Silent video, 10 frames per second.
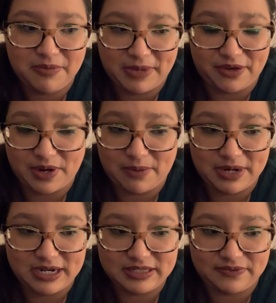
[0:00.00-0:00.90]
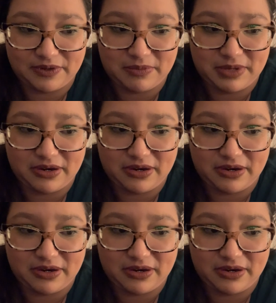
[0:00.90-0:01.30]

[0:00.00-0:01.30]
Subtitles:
My grandparents for me